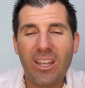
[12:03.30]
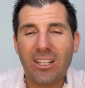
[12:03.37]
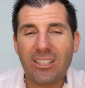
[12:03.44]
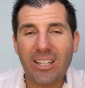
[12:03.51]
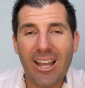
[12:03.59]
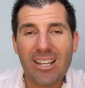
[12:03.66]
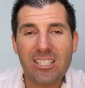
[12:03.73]

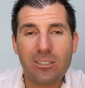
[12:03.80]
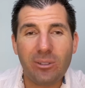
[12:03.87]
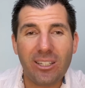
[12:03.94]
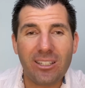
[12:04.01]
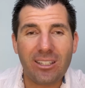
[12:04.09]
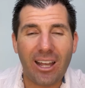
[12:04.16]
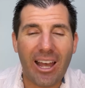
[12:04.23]
last
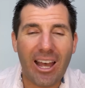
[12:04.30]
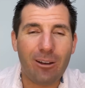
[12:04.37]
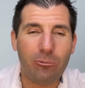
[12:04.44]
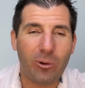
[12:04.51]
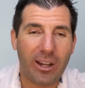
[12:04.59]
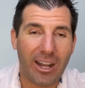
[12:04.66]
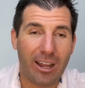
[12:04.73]
week, ah,
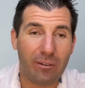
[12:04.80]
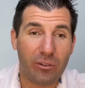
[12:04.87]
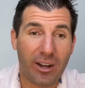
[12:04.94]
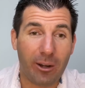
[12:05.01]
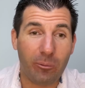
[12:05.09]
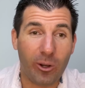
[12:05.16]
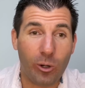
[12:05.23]
whatever.
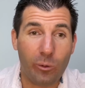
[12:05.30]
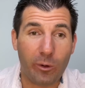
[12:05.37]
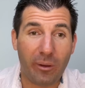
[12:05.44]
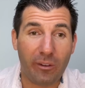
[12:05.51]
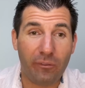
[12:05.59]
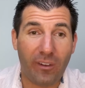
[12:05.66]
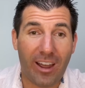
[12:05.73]
I went over
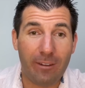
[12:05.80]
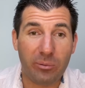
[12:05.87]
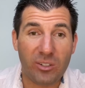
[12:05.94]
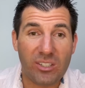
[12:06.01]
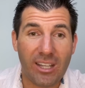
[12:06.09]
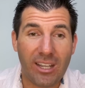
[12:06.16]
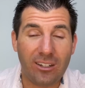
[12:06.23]
by
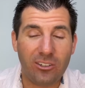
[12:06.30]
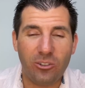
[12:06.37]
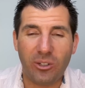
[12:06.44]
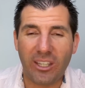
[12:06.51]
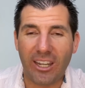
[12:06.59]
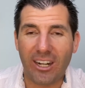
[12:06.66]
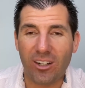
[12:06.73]
5%. Who
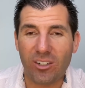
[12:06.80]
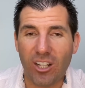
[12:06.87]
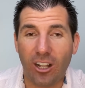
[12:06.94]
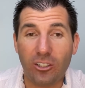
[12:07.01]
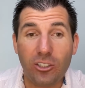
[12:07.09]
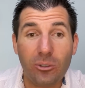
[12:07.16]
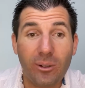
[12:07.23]
cares?
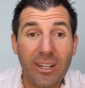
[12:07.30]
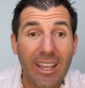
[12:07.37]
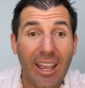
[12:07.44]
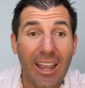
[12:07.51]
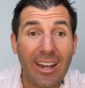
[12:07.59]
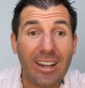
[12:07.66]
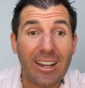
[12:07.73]
I'll do it
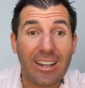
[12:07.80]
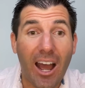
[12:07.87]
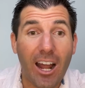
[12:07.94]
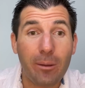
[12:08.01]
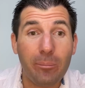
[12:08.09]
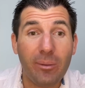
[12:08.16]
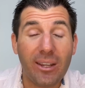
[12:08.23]
again.
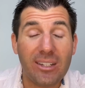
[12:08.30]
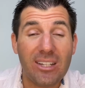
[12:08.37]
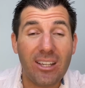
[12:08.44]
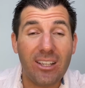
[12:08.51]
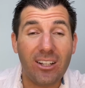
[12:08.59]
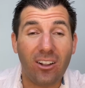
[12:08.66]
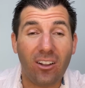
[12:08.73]
Not a big
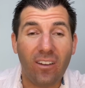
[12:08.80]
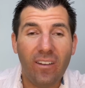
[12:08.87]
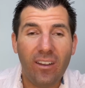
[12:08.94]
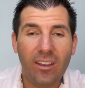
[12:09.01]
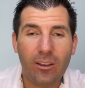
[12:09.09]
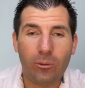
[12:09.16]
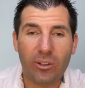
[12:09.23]
deal.
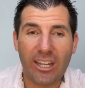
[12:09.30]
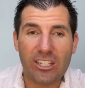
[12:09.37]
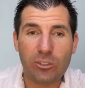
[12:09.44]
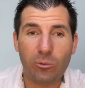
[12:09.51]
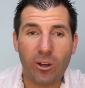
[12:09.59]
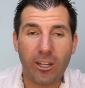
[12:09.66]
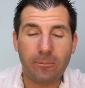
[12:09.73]
Well, guess
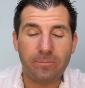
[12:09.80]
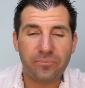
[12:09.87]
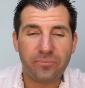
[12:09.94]
what?